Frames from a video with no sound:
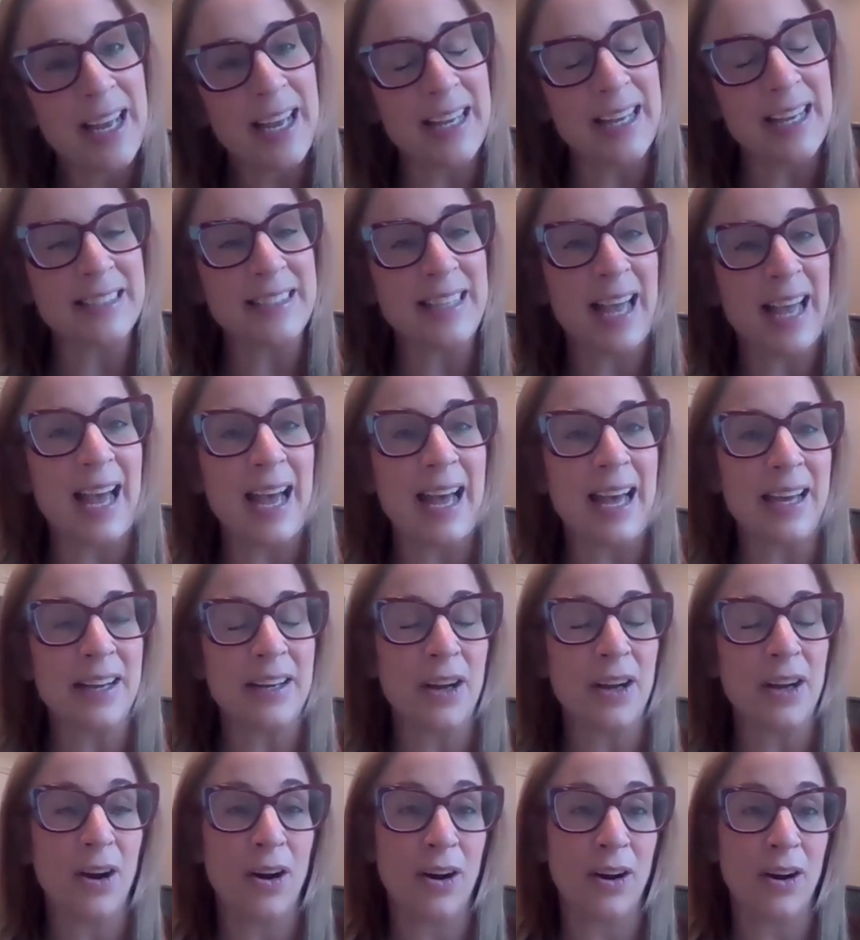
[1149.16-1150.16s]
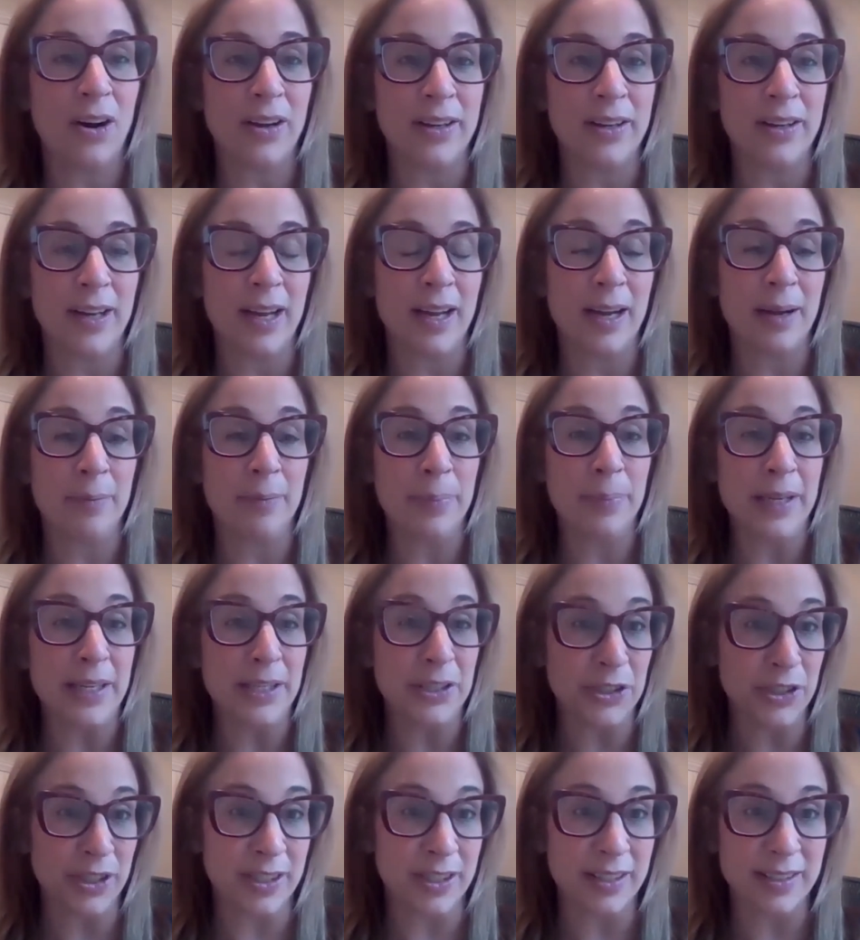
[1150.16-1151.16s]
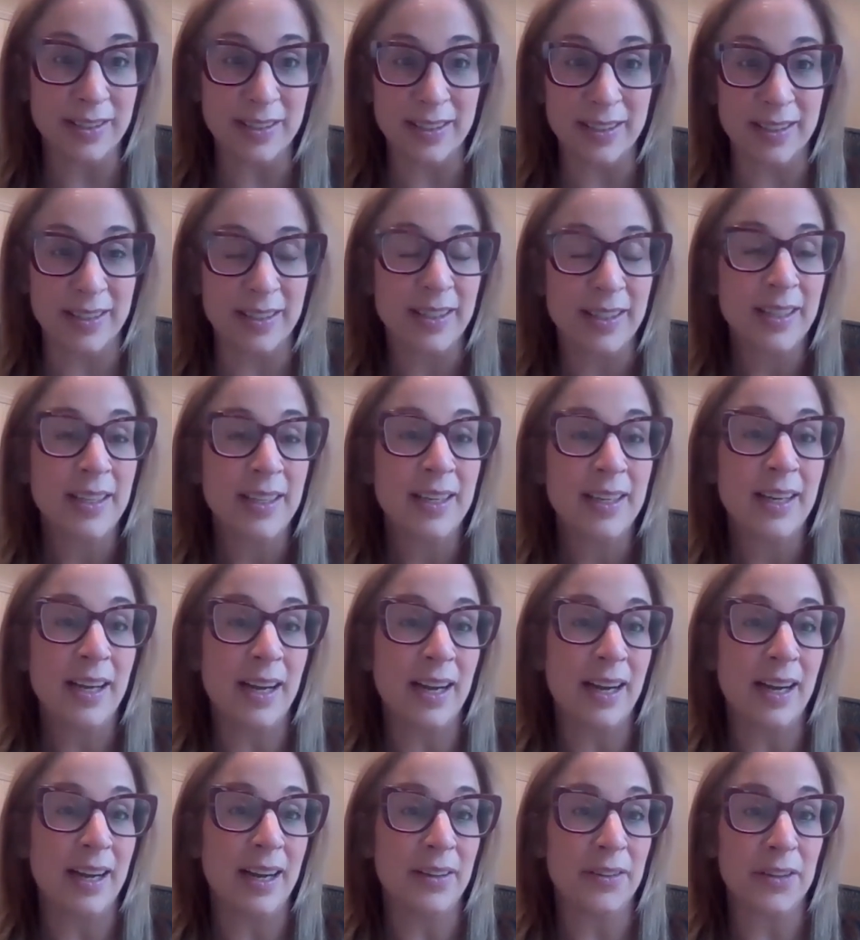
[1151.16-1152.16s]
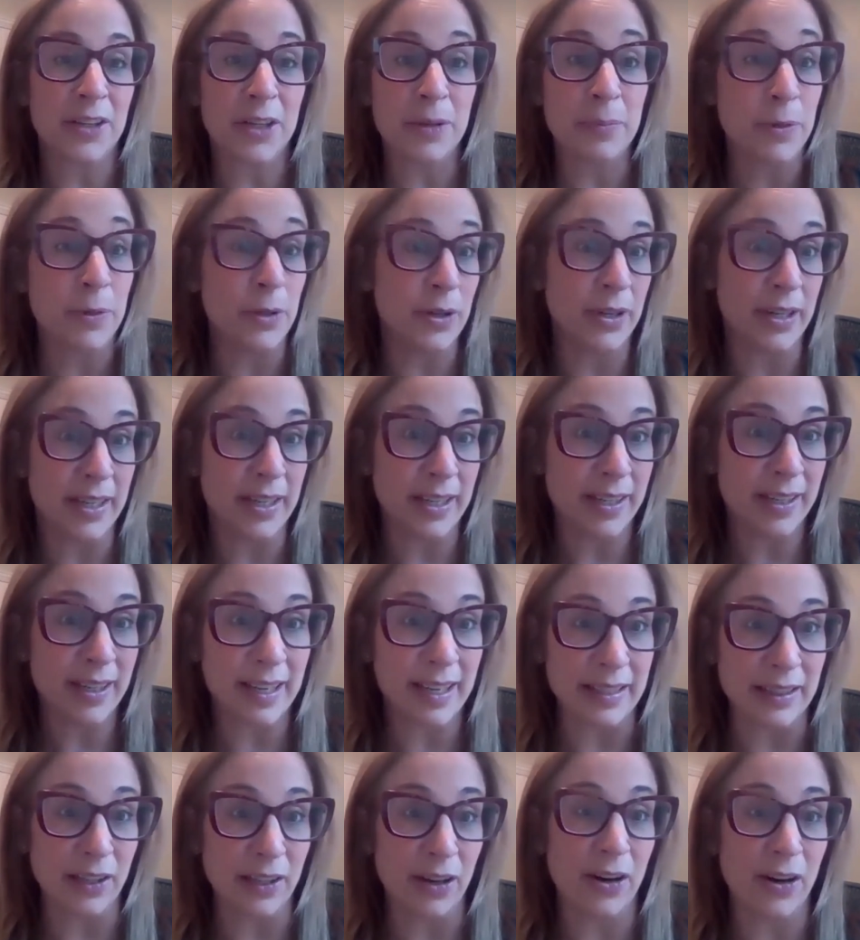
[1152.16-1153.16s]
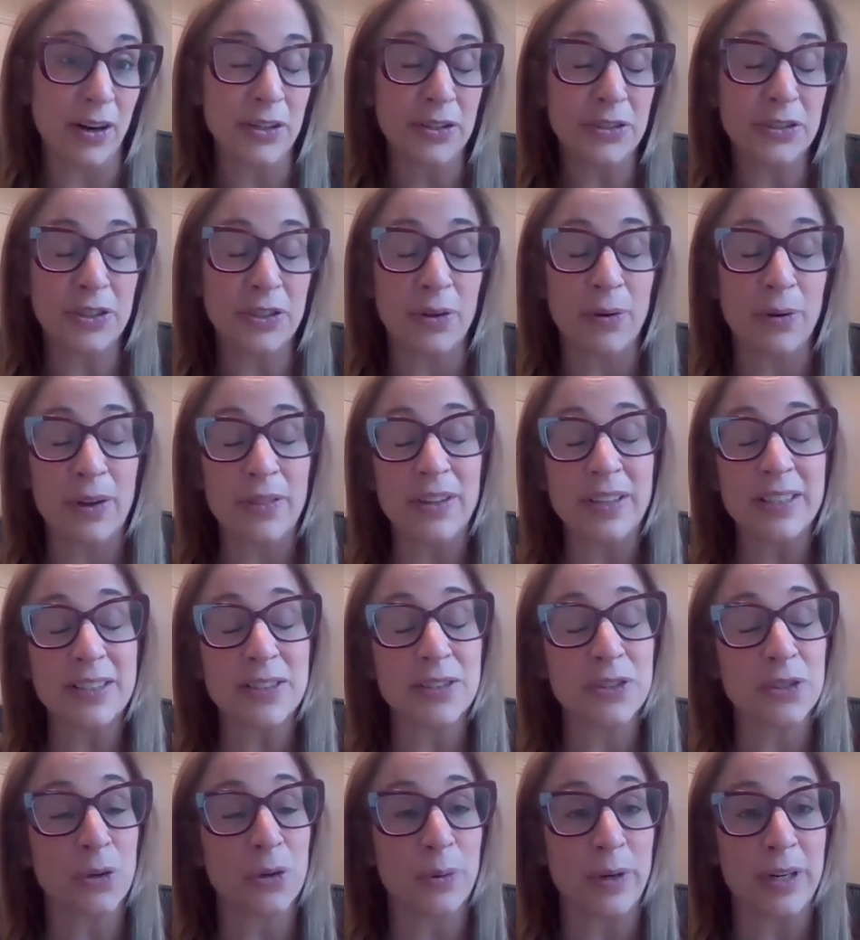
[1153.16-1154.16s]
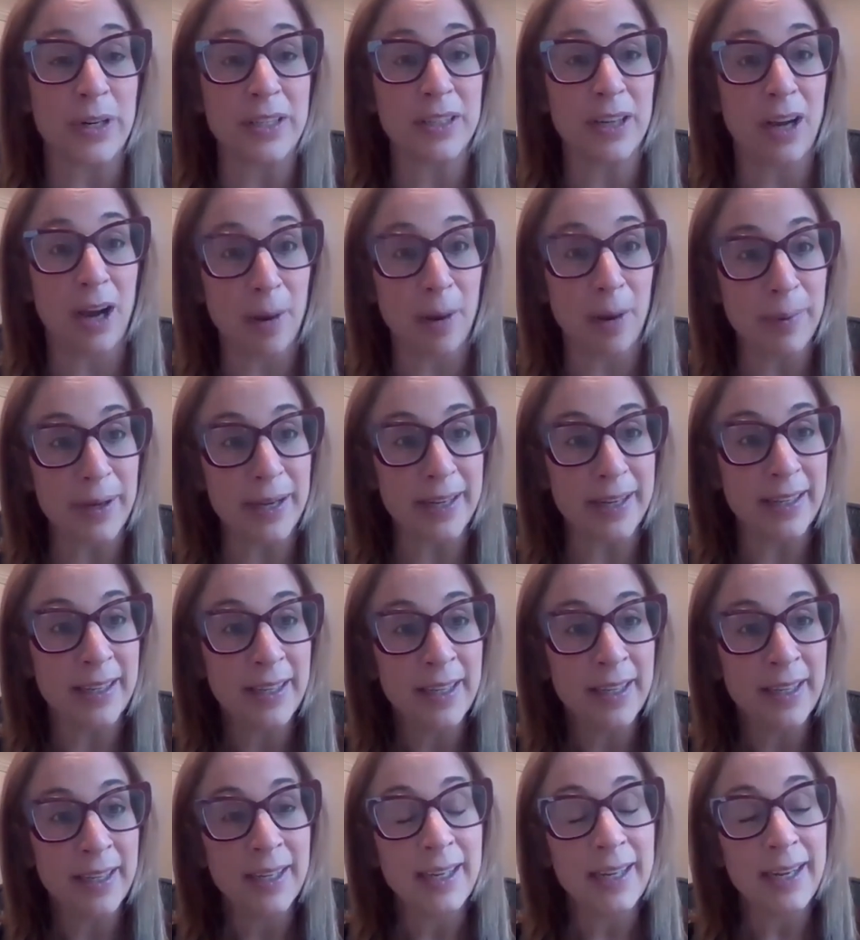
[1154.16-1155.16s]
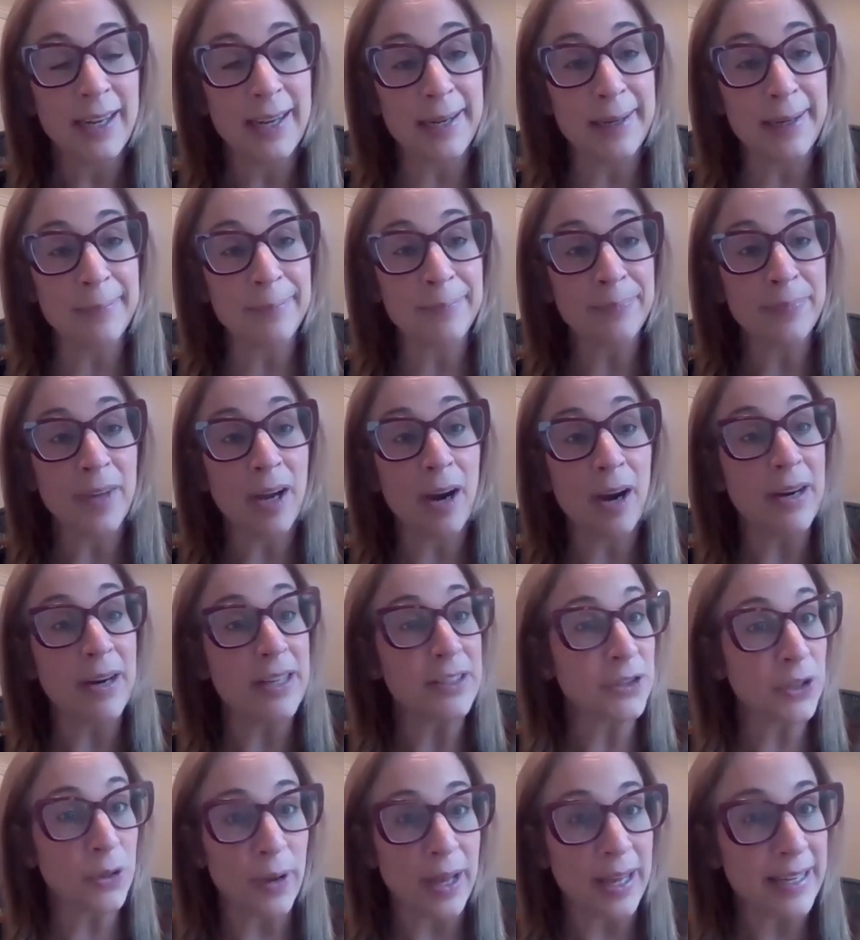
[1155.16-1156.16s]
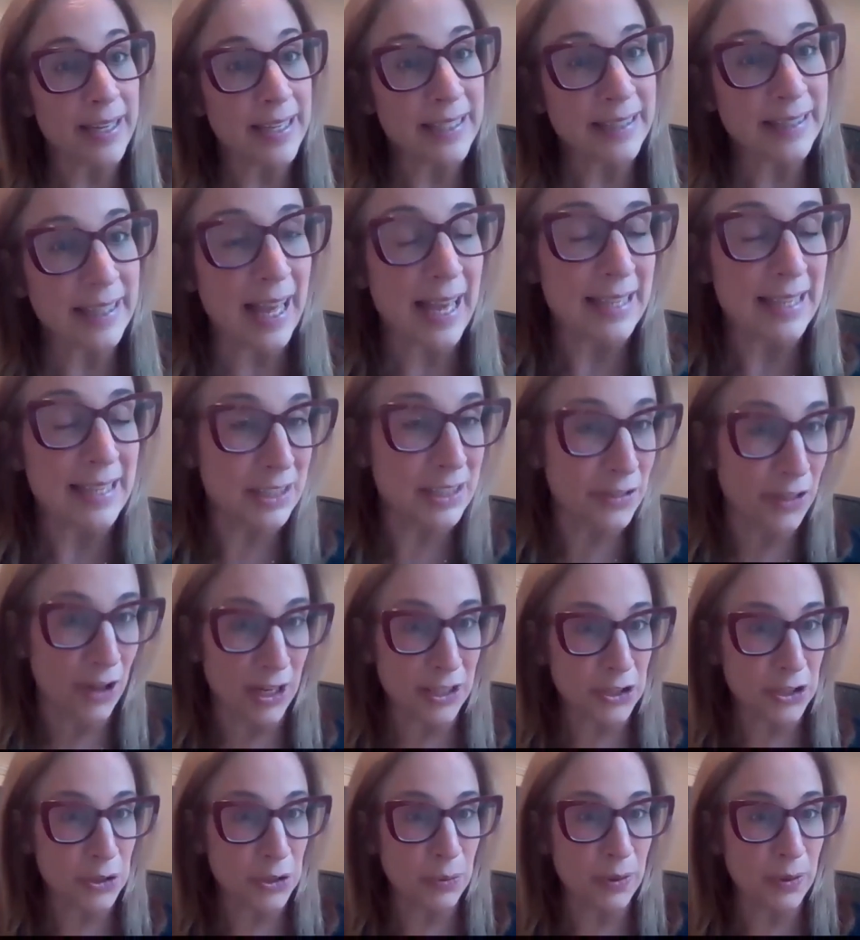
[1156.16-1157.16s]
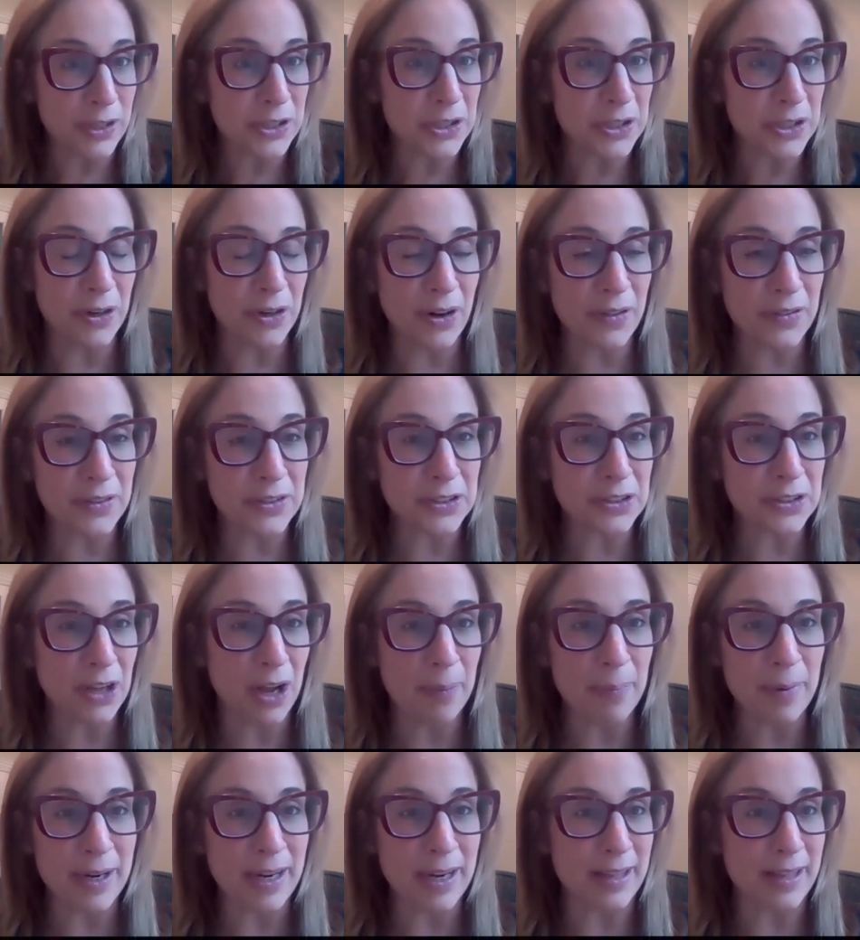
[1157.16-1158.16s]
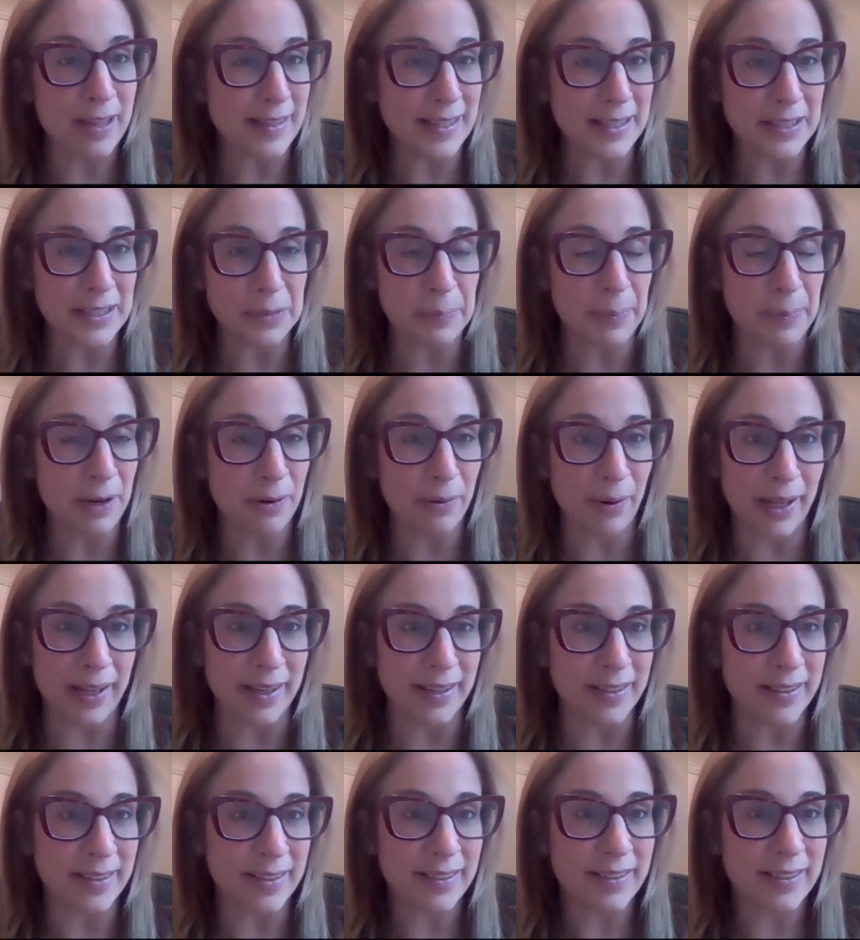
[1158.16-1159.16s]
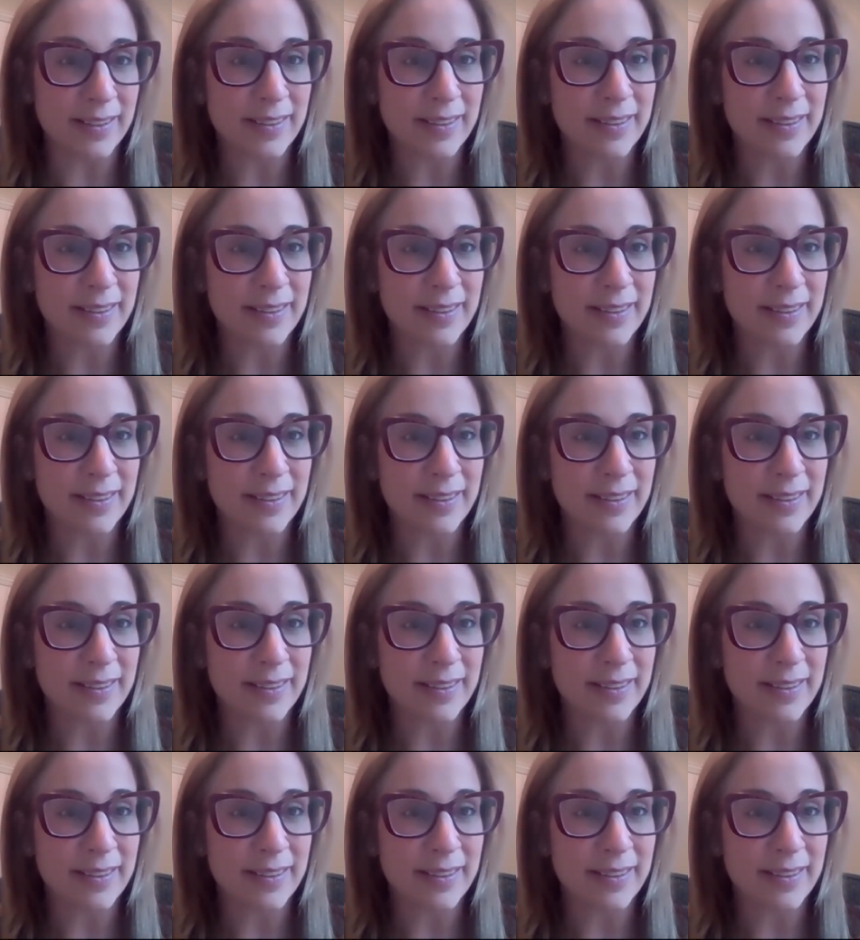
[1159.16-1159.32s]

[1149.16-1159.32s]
has had on uh, patients and uh, the community at large. So I think this is a great topic. Um, all right. So, any last thoughts you want to share on this topic? I think it's been great.